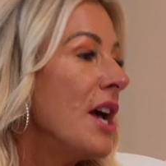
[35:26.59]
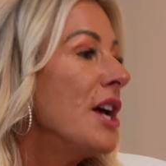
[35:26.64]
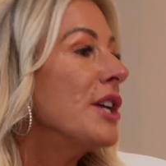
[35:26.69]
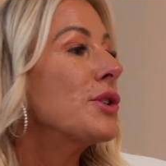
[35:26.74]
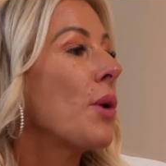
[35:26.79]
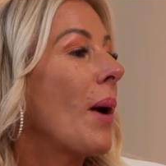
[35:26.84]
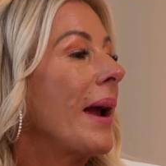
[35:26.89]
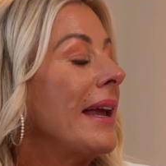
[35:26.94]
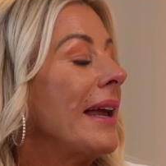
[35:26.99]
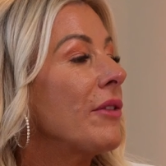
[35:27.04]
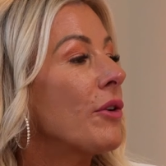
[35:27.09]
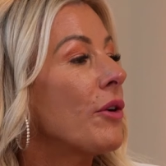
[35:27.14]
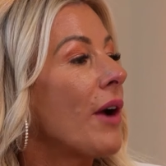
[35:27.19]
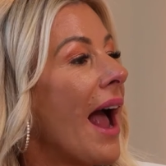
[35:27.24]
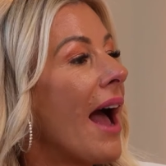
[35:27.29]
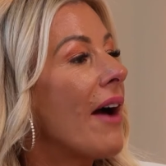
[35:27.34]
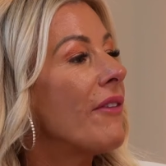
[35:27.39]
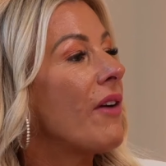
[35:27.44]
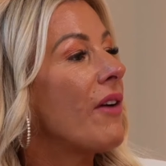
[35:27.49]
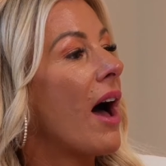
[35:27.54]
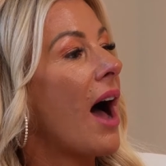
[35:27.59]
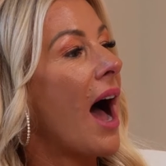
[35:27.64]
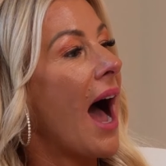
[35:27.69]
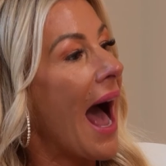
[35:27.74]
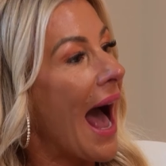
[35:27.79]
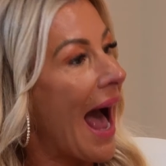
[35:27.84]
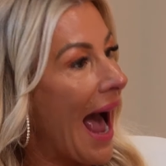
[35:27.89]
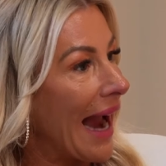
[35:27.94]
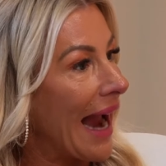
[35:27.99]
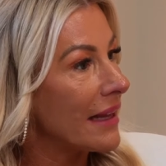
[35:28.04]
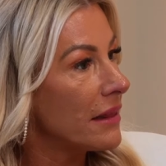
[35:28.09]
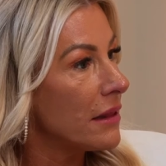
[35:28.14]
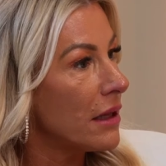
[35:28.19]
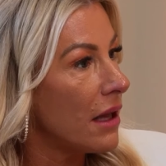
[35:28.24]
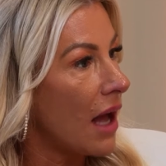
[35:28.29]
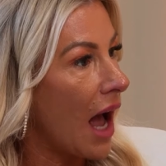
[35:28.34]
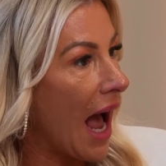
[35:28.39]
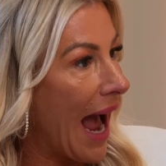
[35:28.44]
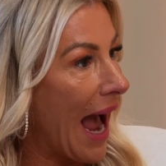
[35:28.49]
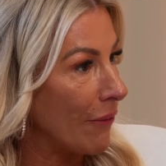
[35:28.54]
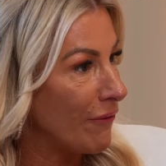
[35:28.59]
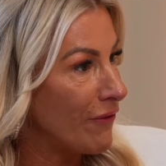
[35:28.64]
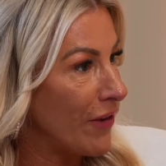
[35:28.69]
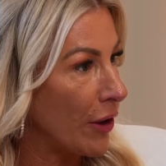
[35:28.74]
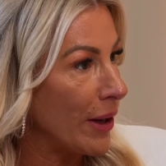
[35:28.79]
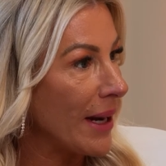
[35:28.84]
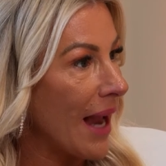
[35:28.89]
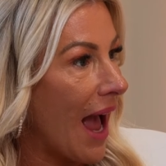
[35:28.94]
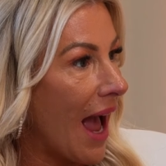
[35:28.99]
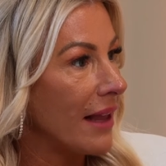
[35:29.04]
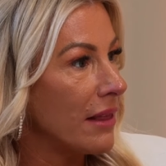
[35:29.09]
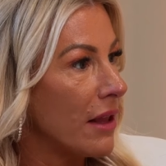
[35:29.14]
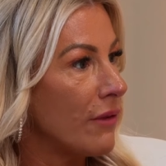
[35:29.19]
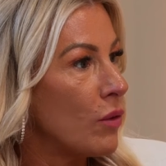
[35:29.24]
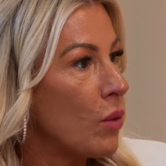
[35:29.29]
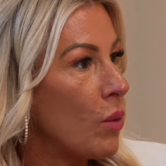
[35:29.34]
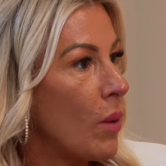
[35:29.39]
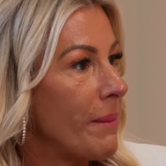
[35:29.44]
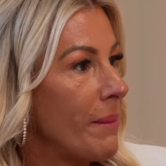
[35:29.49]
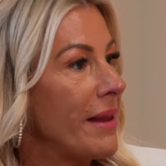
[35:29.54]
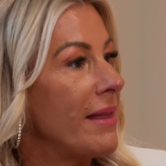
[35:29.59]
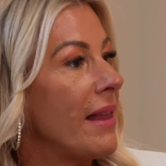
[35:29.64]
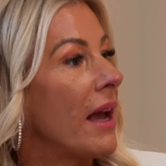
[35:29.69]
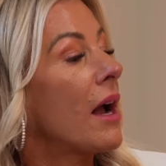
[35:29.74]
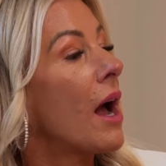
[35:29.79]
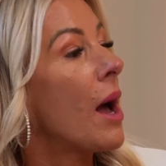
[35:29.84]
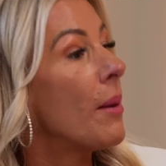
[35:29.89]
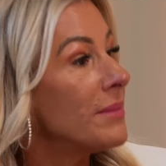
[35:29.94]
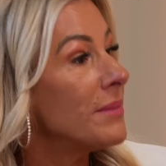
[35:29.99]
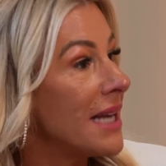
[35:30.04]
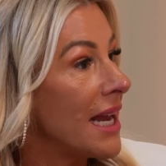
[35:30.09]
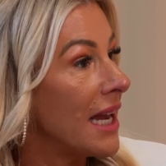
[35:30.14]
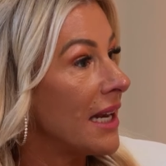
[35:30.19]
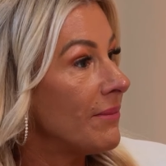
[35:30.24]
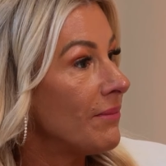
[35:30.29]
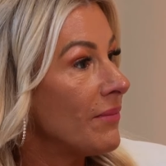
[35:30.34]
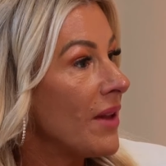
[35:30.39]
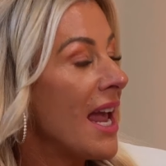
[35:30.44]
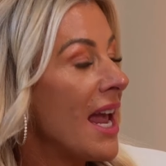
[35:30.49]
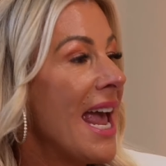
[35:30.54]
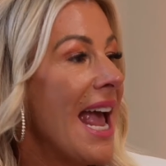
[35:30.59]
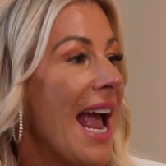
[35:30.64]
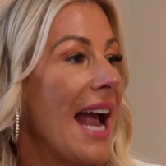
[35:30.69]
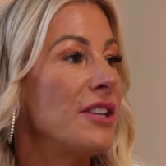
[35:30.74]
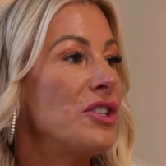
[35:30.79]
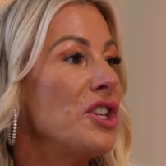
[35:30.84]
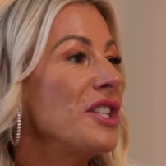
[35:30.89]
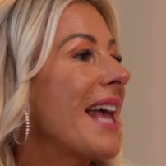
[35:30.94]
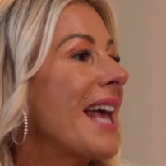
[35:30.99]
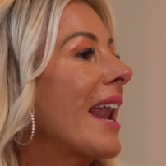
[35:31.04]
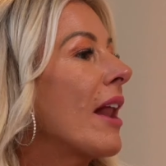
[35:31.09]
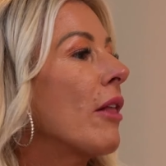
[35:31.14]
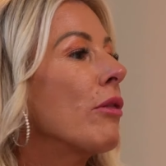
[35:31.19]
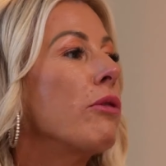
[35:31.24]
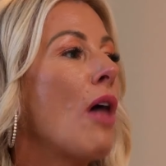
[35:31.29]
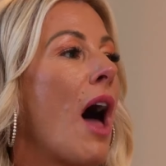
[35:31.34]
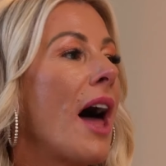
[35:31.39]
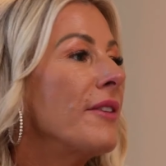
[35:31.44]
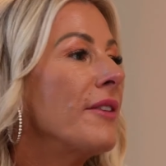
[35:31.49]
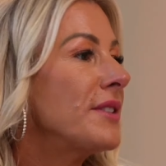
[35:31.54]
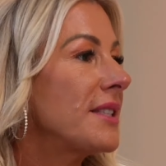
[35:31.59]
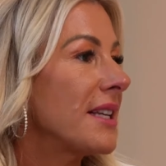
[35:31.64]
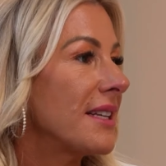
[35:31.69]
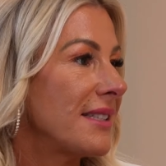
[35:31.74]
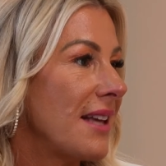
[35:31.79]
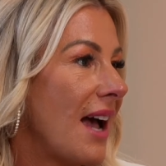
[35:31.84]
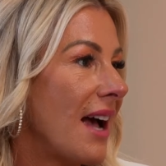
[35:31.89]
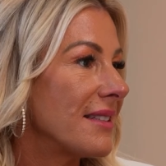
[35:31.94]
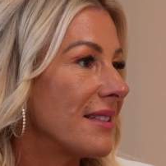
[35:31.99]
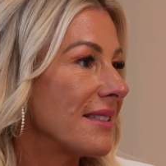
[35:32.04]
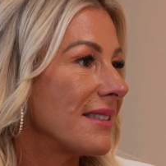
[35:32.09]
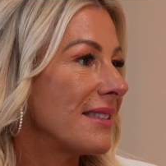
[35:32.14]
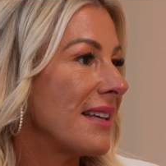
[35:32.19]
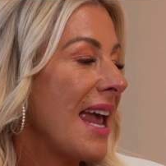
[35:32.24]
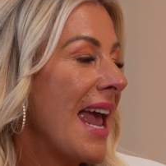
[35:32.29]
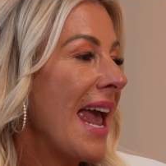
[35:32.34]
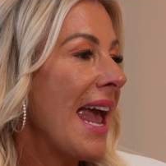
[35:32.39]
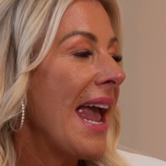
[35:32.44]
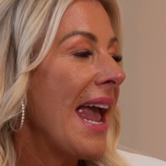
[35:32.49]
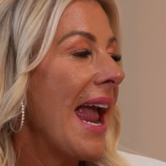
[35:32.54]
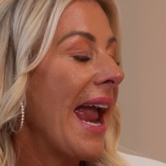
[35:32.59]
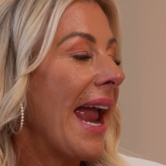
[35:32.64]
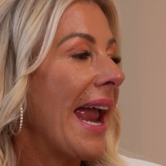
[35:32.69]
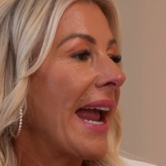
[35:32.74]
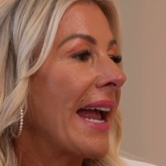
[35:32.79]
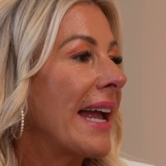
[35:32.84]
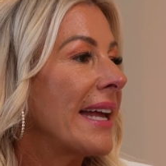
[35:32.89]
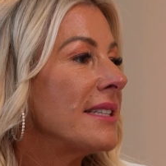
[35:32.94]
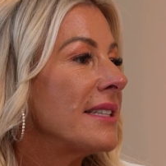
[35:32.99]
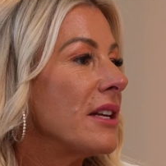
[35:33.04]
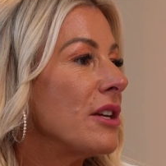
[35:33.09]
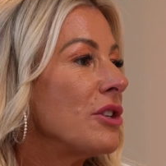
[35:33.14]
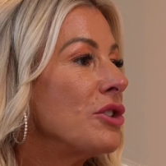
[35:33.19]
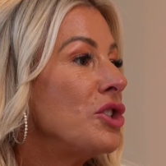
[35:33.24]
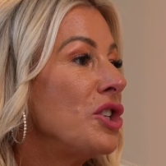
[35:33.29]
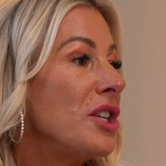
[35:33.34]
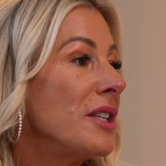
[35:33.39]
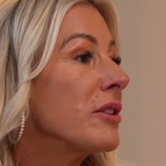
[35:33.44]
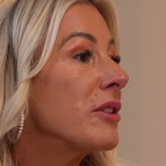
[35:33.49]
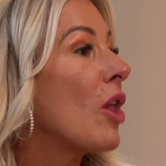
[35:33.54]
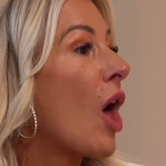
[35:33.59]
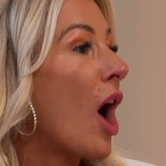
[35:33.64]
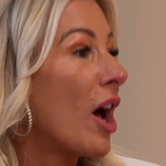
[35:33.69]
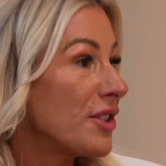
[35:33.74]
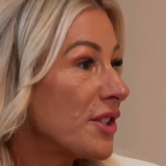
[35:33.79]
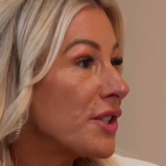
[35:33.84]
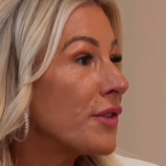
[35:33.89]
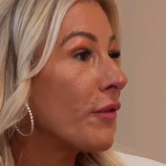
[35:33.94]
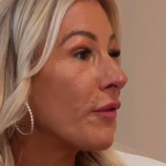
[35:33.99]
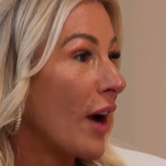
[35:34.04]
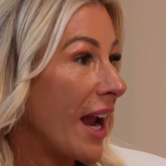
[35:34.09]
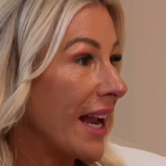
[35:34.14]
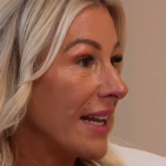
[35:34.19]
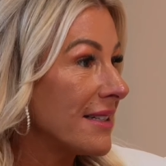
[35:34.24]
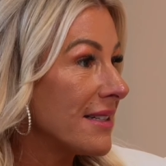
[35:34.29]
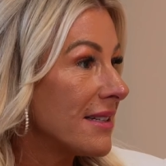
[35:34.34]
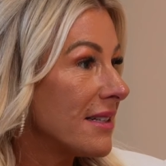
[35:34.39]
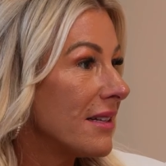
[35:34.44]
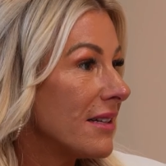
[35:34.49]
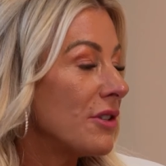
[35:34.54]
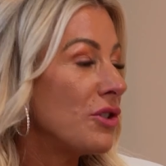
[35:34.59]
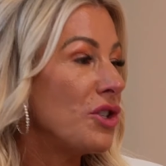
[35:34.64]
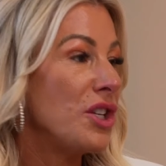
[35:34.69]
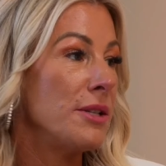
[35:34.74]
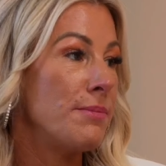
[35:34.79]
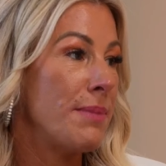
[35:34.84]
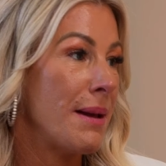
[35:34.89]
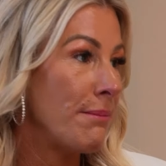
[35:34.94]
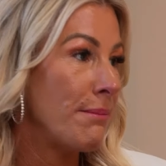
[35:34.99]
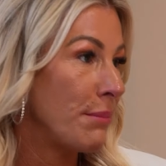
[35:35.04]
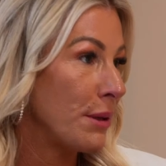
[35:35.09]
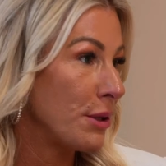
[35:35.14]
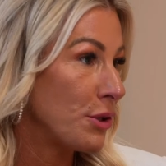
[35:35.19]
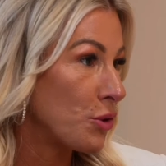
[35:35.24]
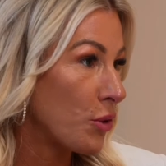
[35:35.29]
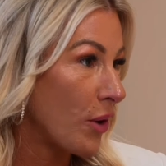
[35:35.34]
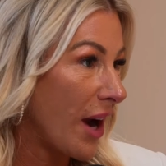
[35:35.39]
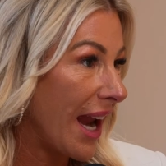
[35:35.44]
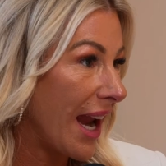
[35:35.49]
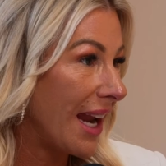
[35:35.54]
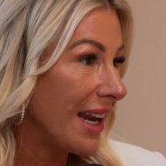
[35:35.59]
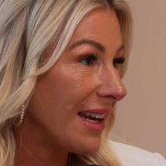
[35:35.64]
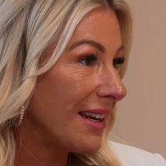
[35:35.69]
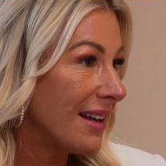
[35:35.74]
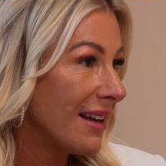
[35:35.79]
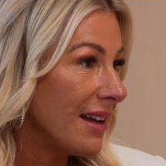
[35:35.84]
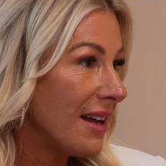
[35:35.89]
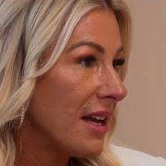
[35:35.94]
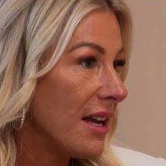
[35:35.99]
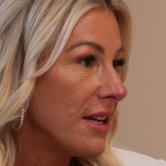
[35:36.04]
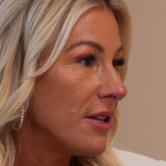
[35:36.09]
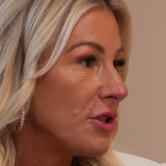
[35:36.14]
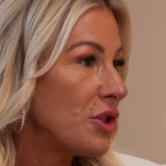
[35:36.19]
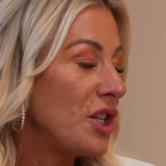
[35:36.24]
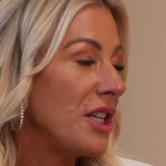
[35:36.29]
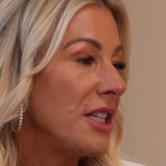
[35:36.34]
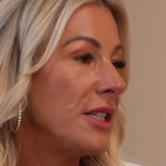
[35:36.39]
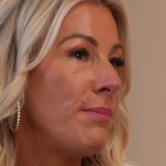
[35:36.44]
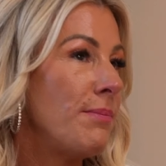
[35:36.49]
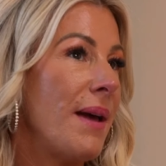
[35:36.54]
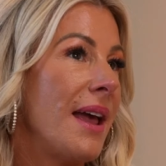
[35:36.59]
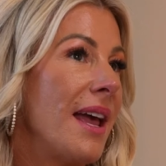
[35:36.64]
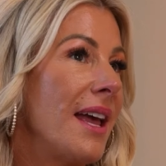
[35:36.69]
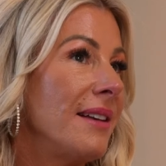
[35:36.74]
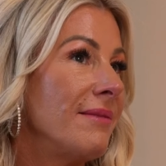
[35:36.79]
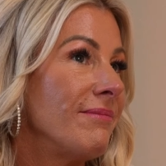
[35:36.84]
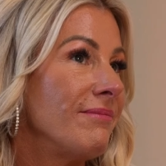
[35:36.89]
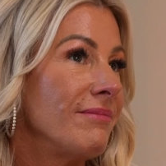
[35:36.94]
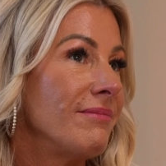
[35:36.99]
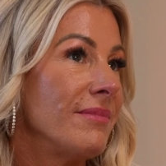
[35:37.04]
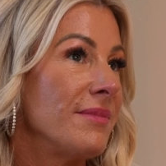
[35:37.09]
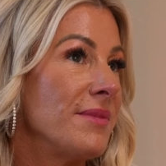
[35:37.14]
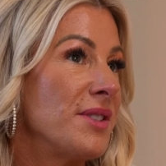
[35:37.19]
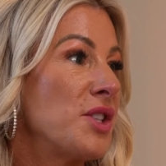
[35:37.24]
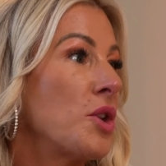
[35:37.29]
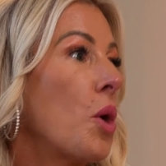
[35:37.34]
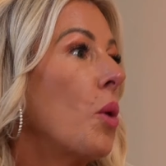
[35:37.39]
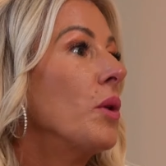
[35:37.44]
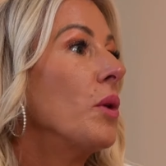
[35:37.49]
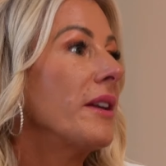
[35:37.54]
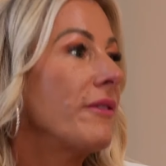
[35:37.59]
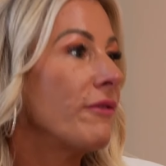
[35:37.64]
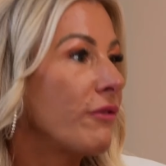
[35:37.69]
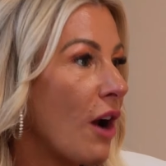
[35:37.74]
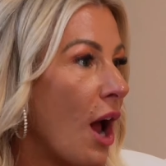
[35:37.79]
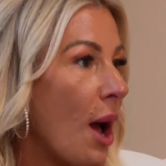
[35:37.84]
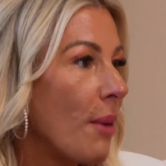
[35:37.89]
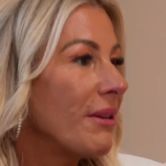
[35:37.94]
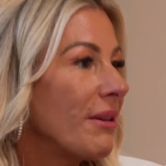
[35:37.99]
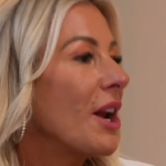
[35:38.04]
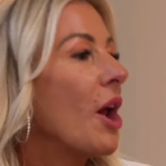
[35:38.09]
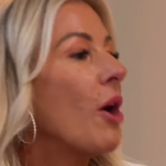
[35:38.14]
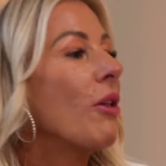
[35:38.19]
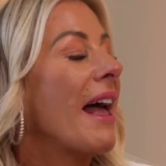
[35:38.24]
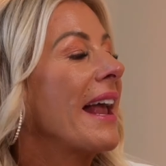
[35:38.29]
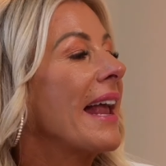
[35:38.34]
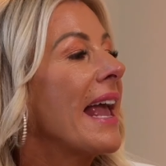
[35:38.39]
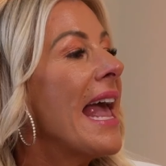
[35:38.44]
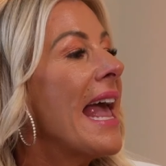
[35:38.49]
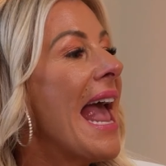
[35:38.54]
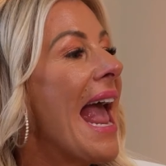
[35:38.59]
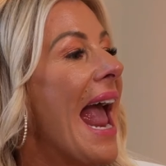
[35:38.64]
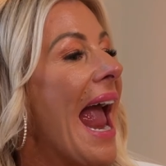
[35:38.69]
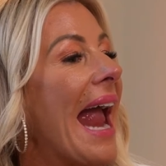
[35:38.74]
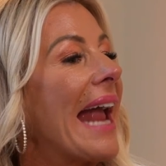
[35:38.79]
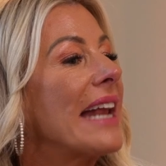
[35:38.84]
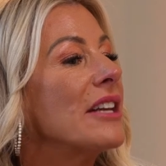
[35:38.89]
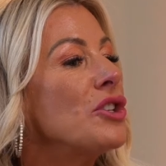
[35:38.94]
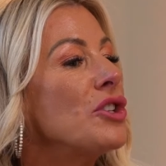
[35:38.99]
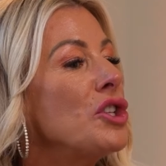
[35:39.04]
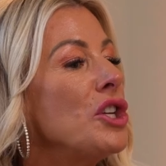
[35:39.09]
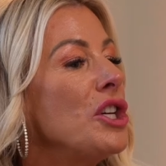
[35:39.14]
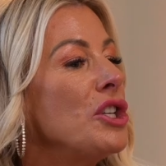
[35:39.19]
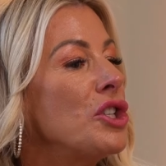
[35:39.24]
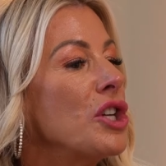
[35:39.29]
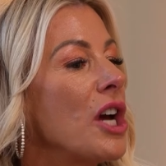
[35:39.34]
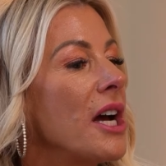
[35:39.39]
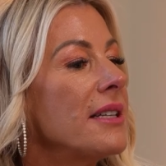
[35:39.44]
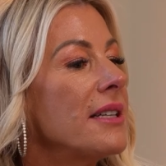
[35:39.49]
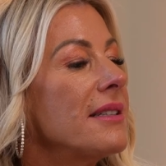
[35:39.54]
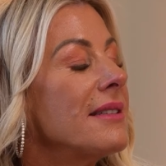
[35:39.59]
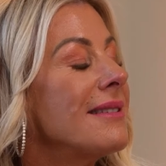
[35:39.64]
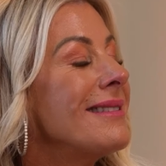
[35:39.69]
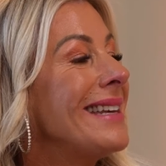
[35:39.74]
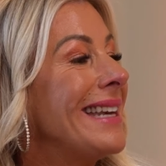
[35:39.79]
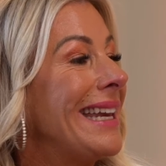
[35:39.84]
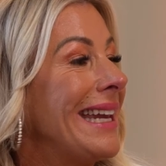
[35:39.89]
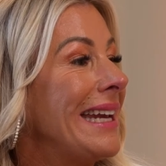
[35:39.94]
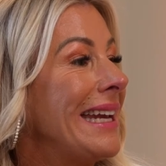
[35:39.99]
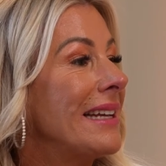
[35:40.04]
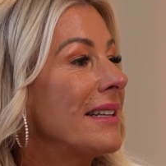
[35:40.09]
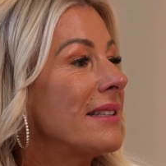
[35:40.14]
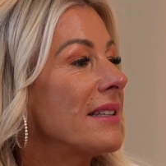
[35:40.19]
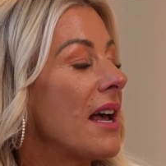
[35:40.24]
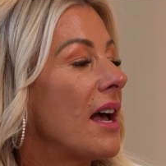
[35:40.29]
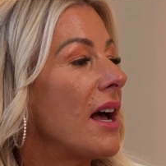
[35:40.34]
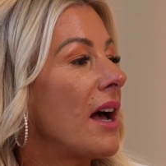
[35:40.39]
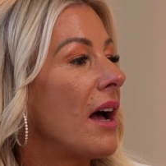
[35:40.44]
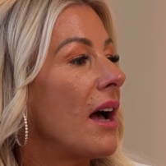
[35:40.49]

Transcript: So I either have a very high level woman that comes in and she's had a lot of success and she's lost friends, she's been betrayed, she's been stolen from, you know, like, and she just needs